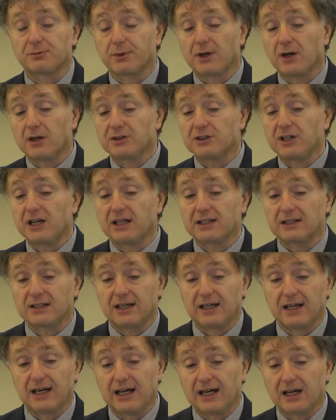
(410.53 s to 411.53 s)
project
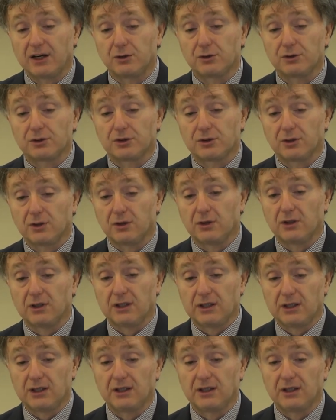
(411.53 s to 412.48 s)
are also